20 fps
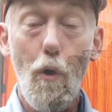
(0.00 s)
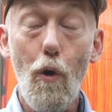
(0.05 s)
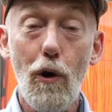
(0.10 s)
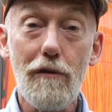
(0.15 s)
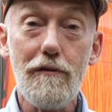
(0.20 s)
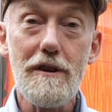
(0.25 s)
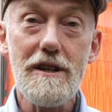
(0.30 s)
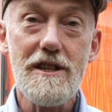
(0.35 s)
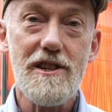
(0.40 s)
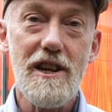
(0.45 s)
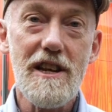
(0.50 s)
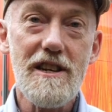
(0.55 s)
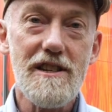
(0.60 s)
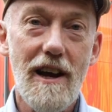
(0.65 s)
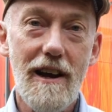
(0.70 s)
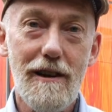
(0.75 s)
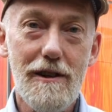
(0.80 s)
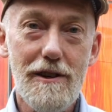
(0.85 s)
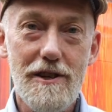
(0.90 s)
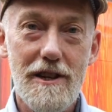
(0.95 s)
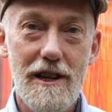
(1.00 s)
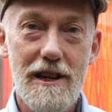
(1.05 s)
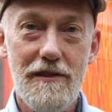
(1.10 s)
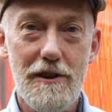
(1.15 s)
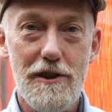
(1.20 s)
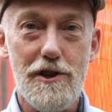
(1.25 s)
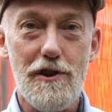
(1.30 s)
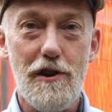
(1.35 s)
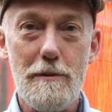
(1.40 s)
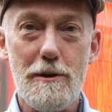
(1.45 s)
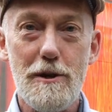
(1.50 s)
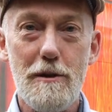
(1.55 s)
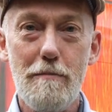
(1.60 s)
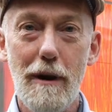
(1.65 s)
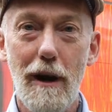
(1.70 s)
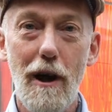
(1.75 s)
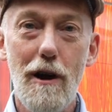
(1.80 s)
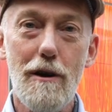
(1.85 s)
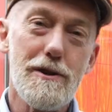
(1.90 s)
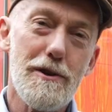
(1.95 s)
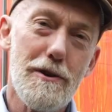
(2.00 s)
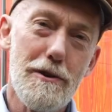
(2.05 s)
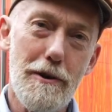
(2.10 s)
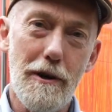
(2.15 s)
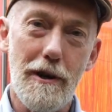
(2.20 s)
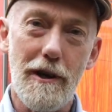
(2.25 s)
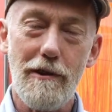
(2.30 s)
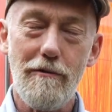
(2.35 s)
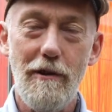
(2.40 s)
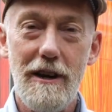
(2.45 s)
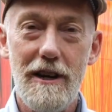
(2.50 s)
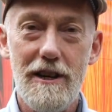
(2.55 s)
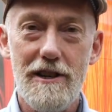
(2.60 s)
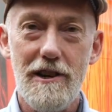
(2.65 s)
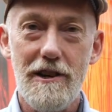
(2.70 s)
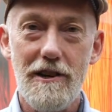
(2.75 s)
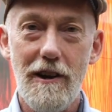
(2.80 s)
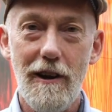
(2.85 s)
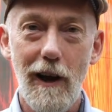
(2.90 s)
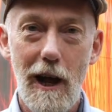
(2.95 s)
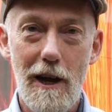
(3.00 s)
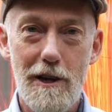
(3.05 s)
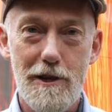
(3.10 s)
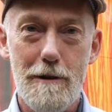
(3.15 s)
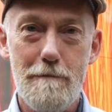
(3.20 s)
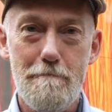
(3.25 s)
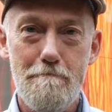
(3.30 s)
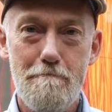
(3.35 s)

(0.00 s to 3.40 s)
all of these details in the description below so you can read it at your leisure.